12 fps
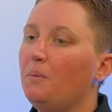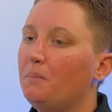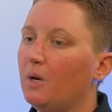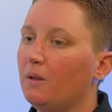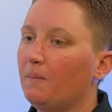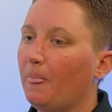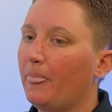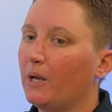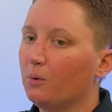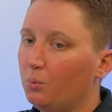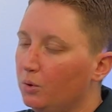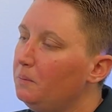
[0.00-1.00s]
But
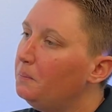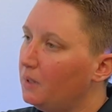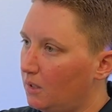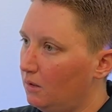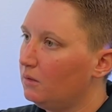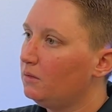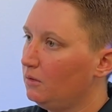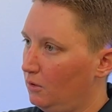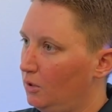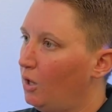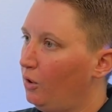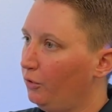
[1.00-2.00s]
there would be
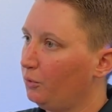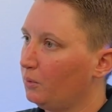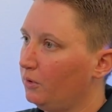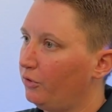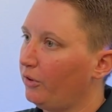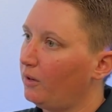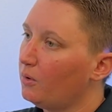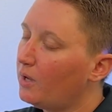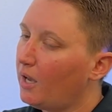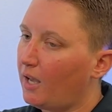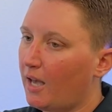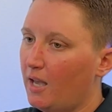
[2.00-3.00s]
calls where it's like,
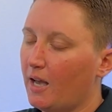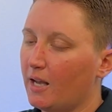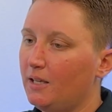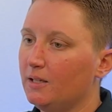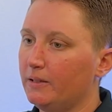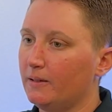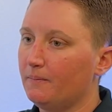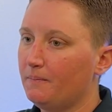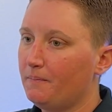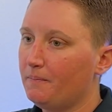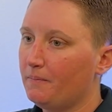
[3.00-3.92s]
okay, hey, I can